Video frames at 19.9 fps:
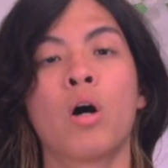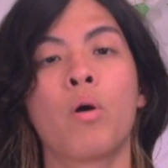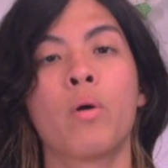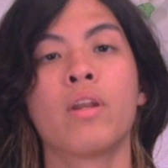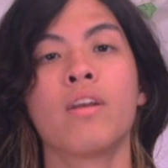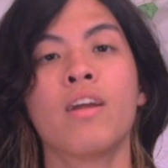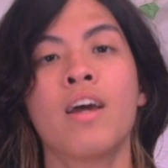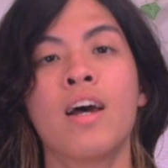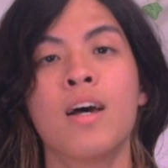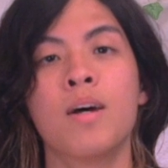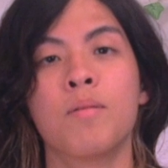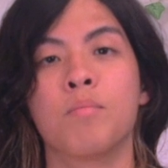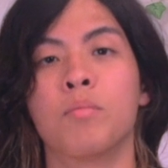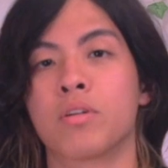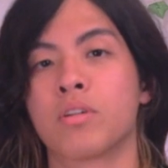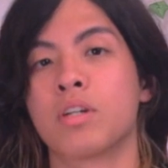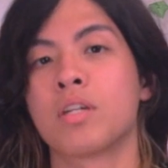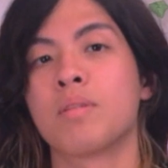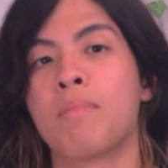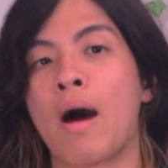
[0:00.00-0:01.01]
Rhowan,
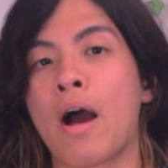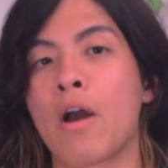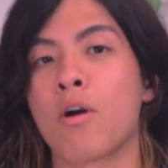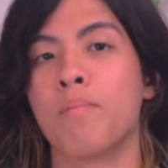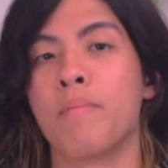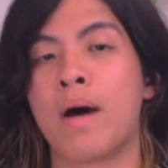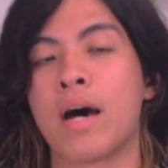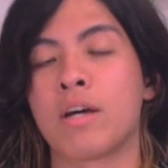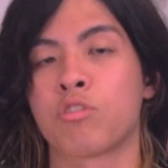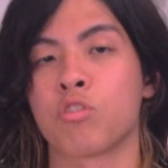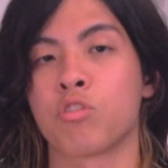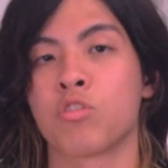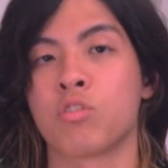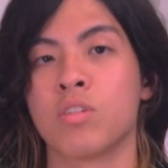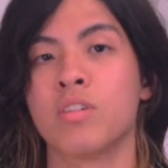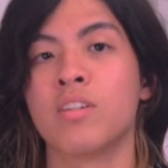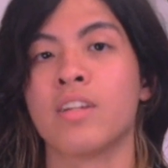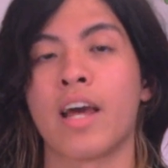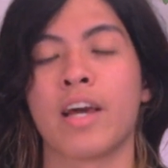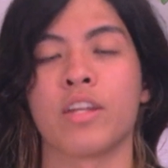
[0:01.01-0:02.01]
Marine Bio Master
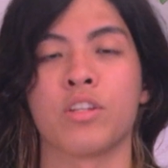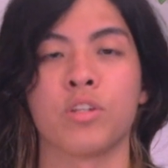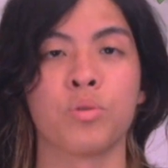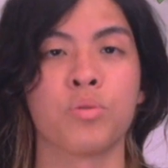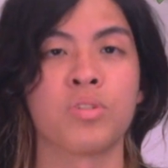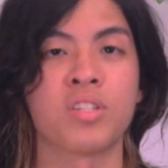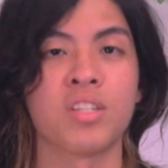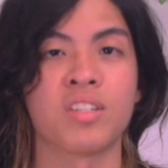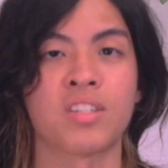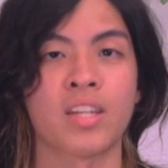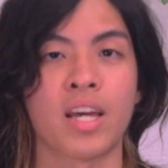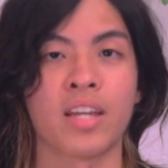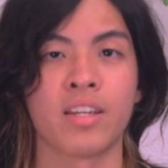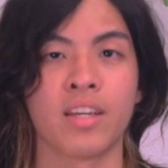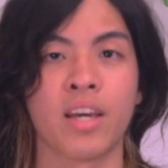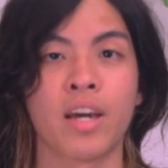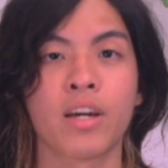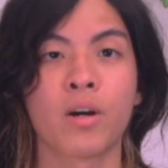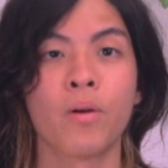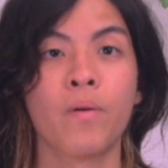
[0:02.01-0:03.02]
Student at UC San
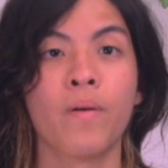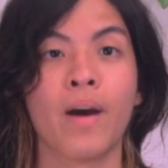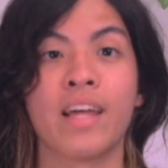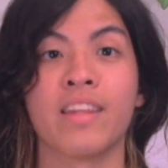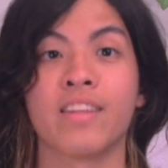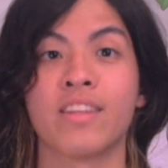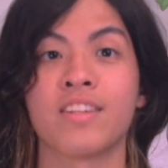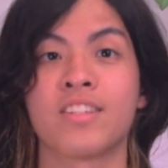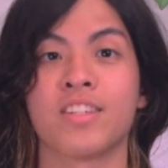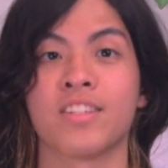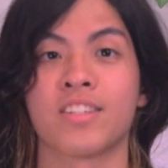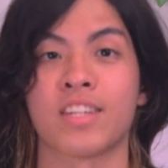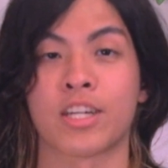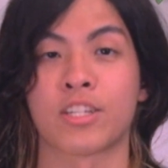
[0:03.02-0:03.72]
Diego, and this is